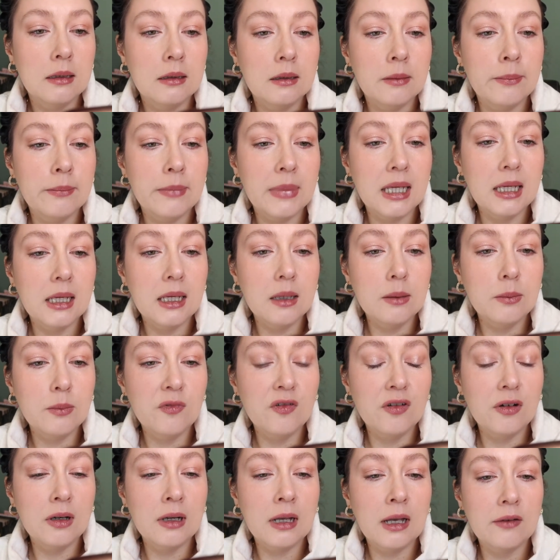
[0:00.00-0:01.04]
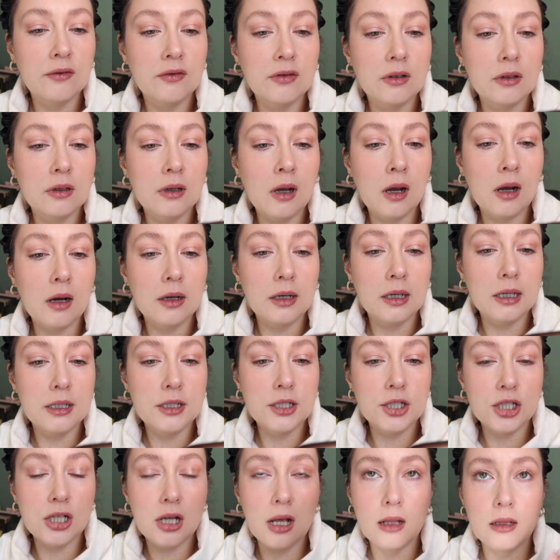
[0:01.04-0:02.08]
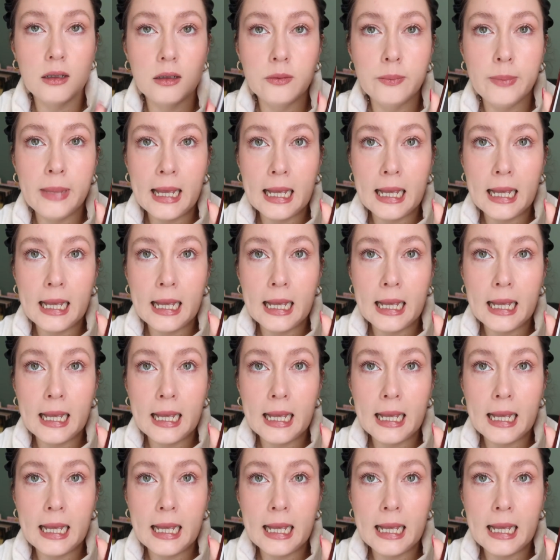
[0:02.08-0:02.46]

the Makeup Forever Artist Shadow